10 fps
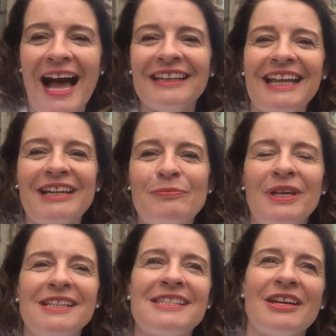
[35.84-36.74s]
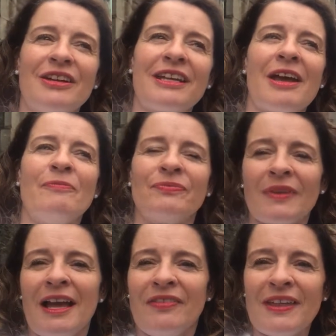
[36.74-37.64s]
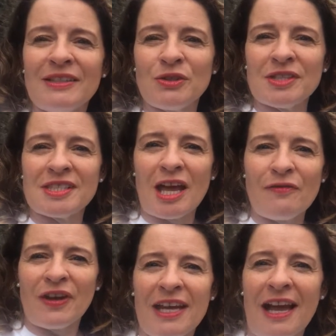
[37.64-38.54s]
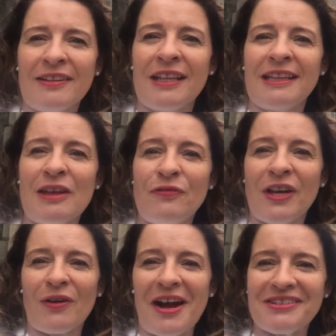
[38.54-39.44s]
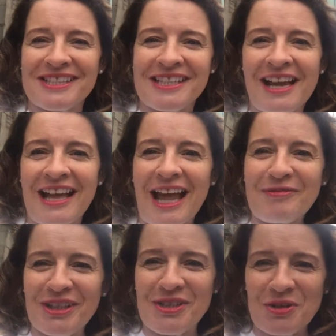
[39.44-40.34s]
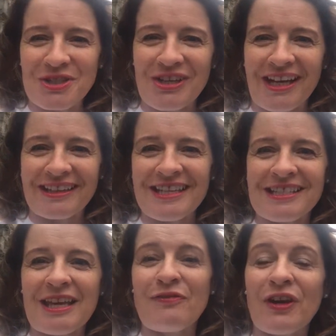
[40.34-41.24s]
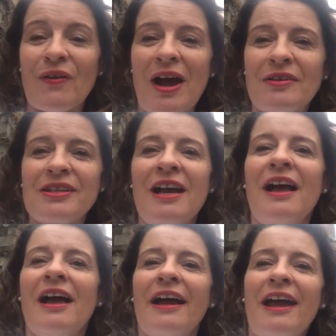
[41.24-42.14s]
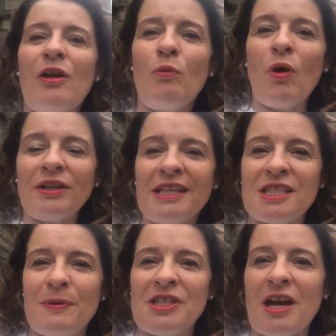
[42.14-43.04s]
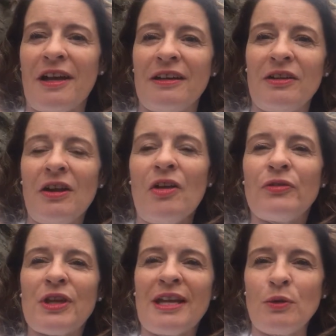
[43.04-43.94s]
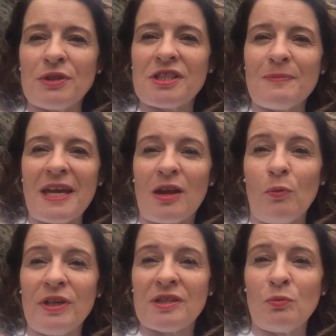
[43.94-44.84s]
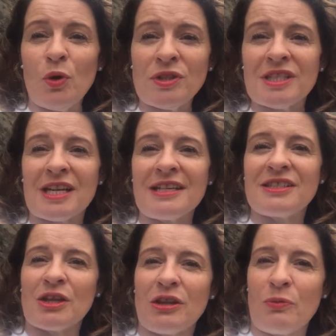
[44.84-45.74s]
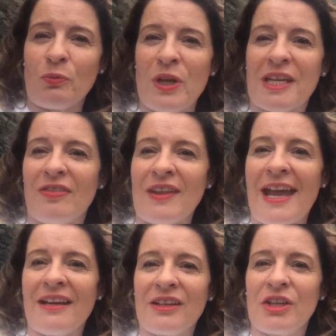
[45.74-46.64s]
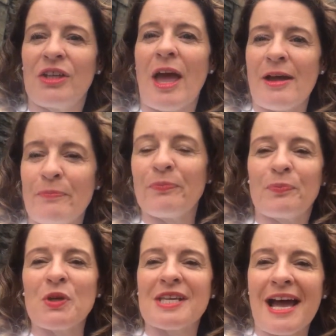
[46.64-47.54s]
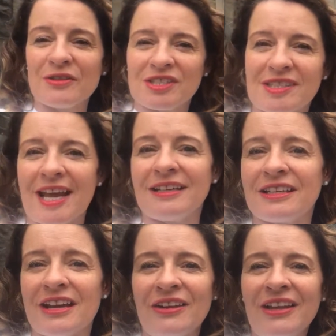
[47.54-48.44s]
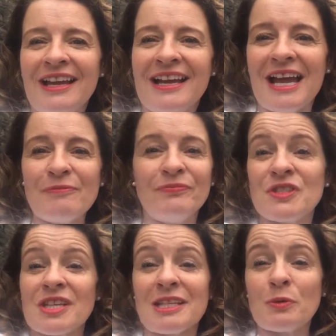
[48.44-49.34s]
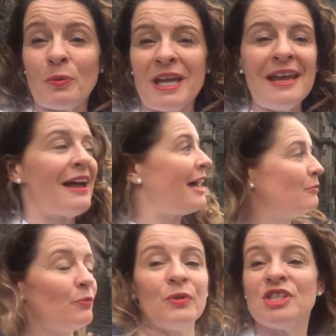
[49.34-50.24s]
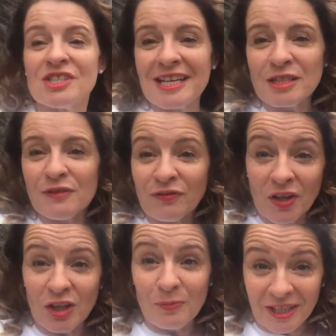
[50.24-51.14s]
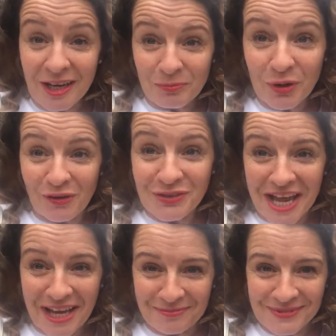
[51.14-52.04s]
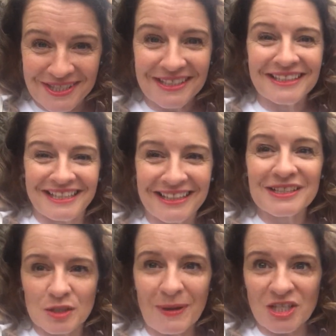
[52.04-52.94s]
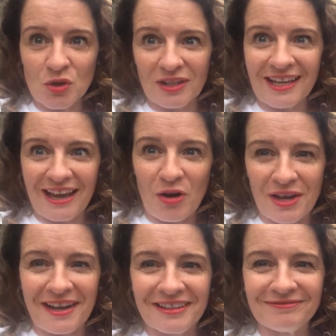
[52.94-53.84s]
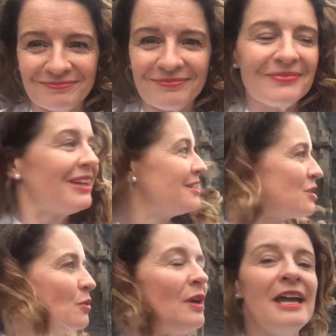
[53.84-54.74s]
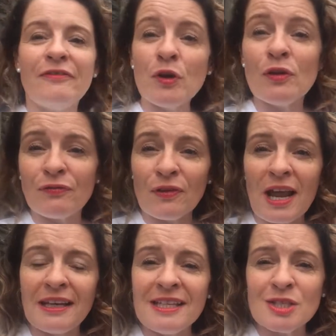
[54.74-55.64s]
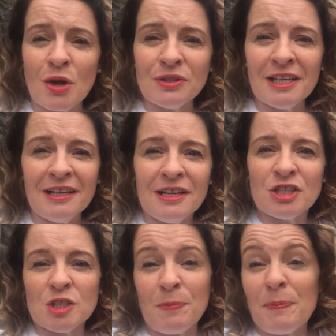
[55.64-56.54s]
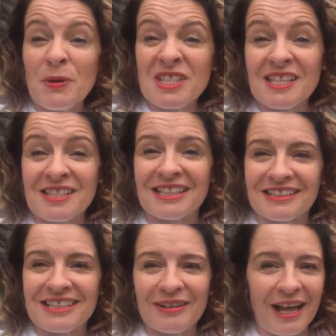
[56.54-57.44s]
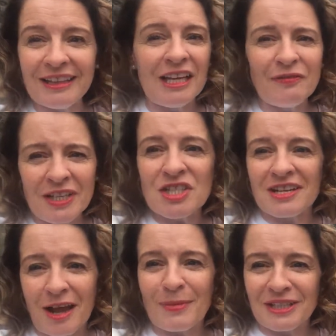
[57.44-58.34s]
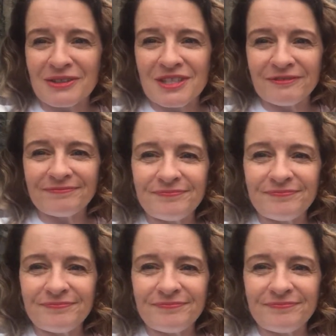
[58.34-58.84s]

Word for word: And then it means that um, they do the survey and then they figure out, I'm going to talk to you like this, they figure out uh, what needs to be done in order to make it wind and watertight so that we can then um, put it out to tender. Um, so that's what we're here. And we just had to phone them a number of times hmm. to make sure they cut here. So if you're a leaseholder, just be persistent and they'll eventually come out.